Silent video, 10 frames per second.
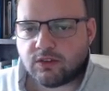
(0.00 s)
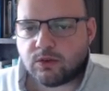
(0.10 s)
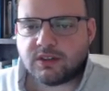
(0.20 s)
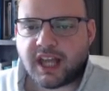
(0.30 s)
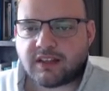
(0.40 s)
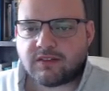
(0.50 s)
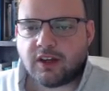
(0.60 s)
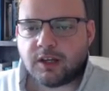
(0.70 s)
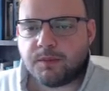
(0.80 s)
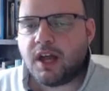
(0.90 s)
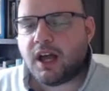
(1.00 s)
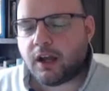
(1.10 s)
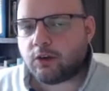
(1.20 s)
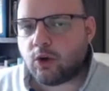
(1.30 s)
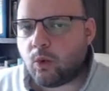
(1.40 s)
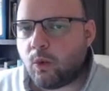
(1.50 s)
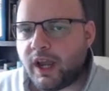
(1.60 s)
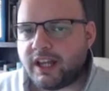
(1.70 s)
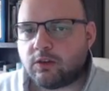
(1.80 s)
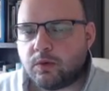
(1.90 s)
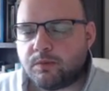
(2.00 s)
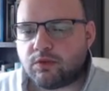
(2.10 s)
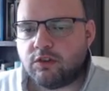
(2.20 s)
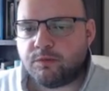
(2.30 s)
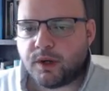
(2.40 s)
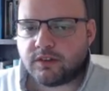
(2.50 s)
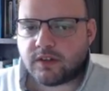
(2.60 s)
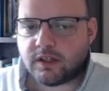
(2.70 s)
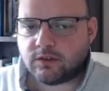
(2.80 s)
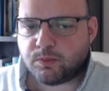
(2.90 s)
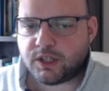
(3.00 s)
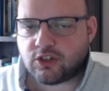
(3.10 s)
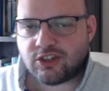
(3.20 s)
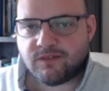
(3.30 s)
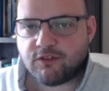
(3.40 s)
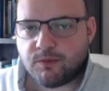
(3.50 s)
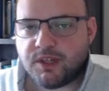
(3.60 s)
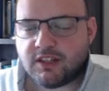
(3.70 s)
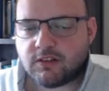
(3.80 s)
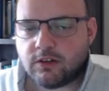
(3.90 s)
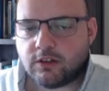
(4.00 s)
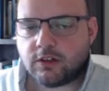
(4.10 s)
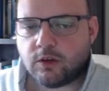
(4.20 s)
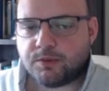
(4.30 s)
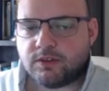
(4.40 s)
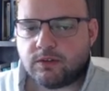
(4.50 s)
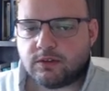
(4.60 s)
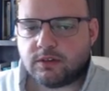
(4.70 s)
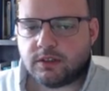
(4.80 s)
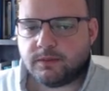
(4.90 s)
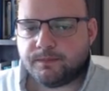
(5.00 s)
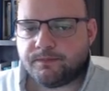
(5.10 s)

so next time I know where to improve my sales pitch. For me, it's a learning opportunity.